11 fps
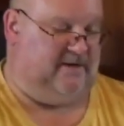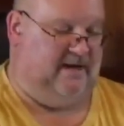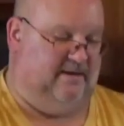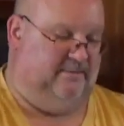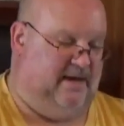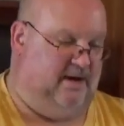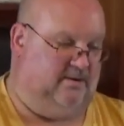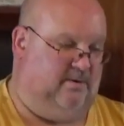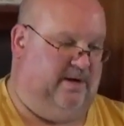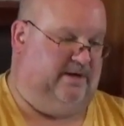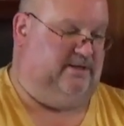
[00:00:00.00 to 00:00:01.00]
I am now
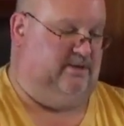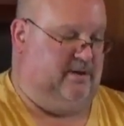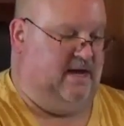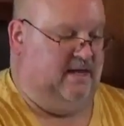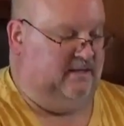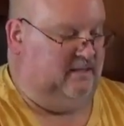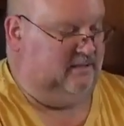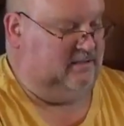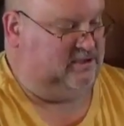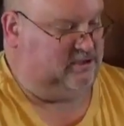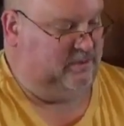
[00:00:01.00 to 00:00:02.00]
going to, on
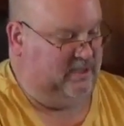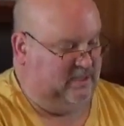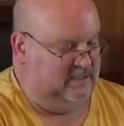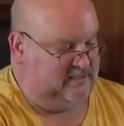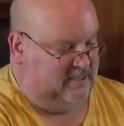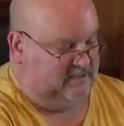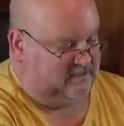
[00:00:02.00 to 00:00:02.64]
the screen it says